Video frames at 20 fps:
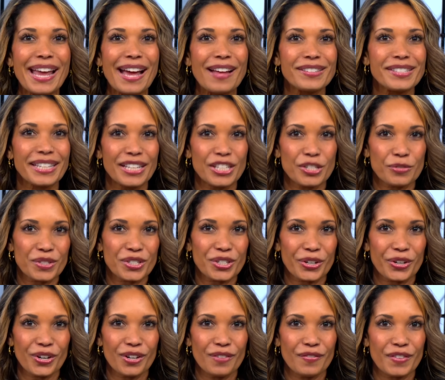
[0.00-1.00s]
announcing its
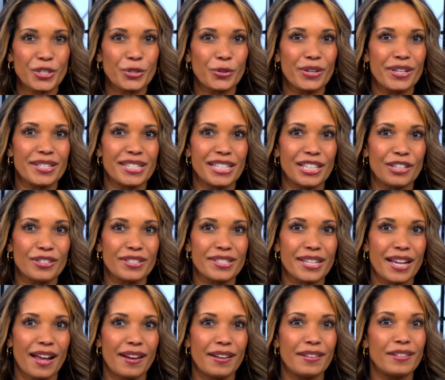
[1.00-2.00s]
return, Victoria's
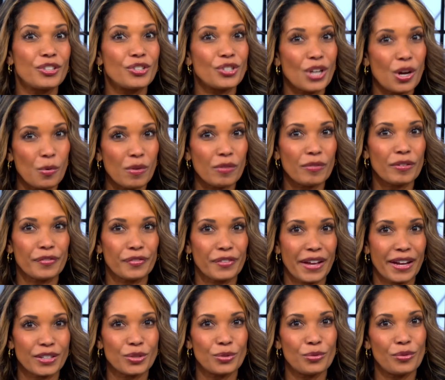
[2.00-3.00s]
Secret said the show will
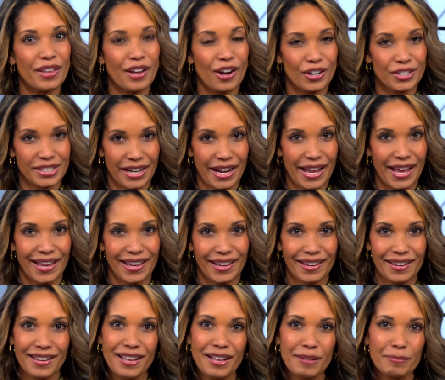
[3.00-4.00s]
reflect who they are
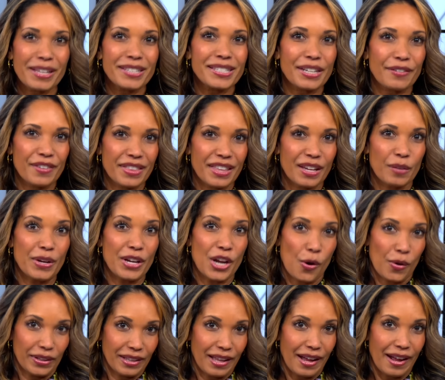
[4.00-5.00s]
today, plus everything we
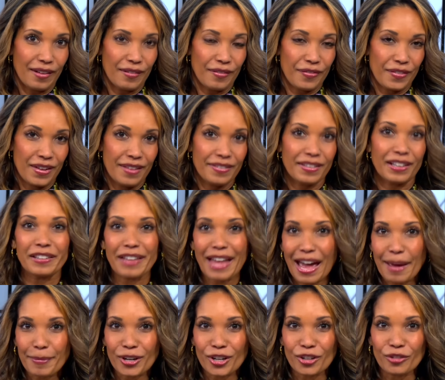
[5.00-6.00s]
know and love, the
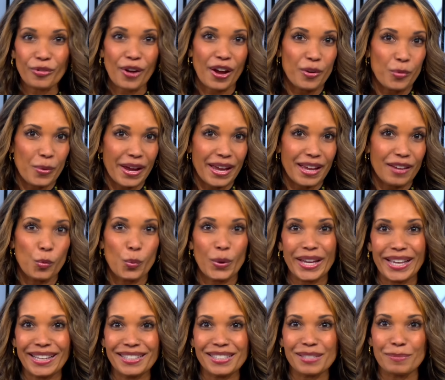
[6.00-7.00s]
glamour, runway,
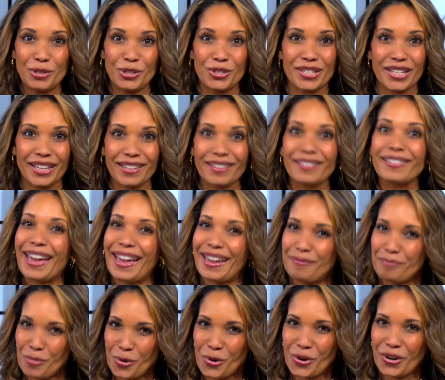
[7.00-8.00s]
wings, music,
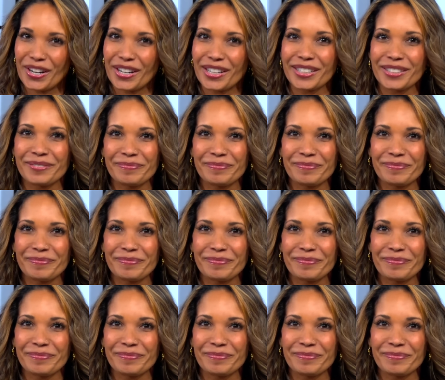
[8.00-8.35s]
and more.